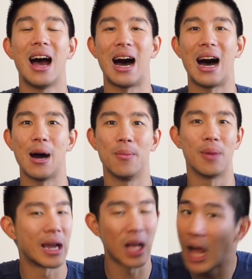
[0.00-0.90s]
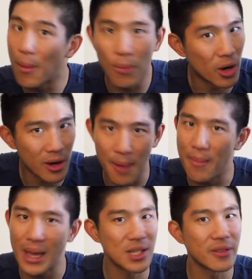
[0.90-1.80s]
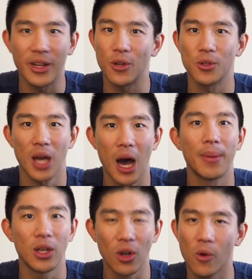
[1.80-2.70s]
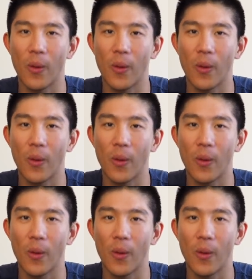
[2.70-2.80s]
I got a lot more amazing videos coming your